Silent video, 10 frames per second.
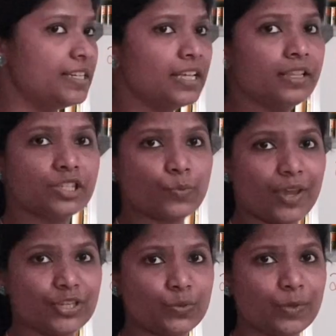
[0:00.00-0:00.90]
in this
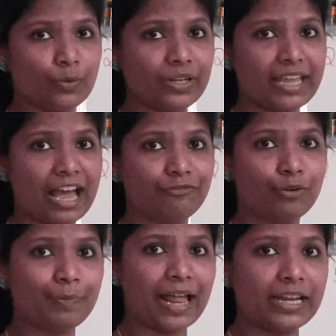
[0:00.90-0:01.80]
question we only have
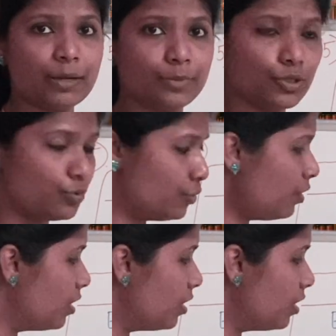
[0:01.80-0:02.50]
for plan number 2.